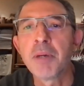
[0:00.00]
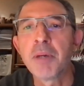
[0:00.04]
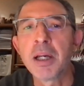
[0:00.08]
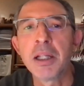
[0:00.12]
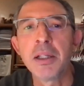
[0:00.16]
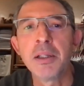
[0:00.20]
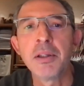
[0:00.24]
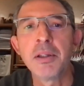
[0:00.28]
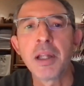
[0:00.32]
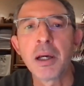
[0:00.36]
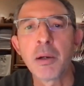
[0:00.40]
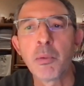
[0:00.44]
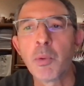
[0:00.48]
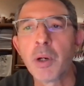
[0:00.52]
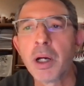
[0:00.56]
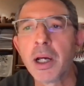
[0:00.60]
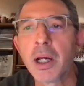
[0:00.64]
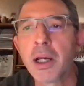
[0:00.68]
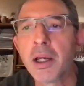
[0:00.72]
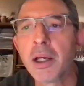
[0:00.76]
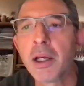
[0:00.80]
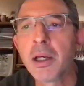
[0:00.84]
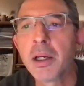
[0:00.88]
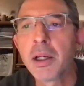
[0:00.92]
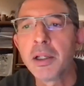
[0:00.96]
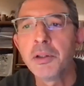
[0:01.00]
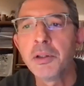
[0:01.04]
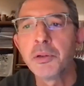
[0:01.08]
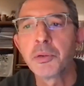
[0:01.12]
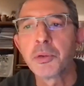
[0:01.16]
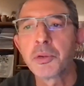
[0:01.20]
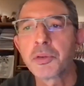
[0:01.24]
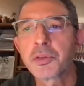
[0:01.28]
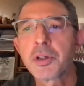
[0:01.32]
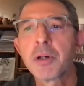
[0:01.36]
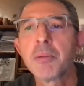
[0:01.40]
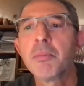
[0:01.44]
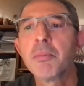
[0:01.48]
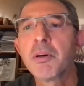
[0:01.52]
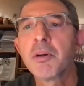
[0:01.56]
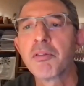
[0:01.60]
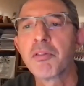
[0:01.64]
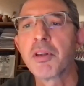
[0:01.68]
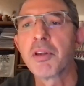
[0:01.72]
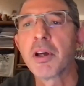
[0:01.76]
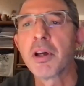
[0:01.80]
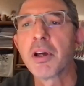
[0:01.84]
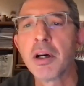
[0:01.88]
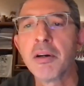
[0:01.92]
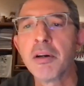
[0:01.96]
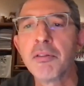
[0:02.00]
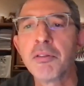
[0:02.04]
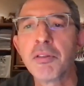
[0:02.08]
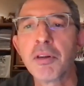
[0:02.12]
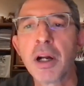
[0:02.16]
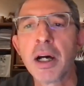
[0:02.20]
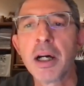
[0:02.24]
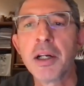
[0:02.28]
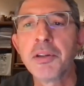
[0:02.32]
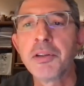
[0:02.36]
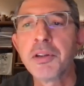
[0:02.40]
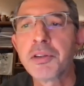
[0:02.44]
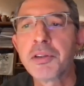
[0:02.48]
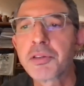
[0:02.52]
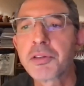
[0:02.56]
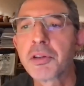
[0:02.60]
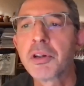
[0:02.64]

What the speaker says: made their way into some of the varieties.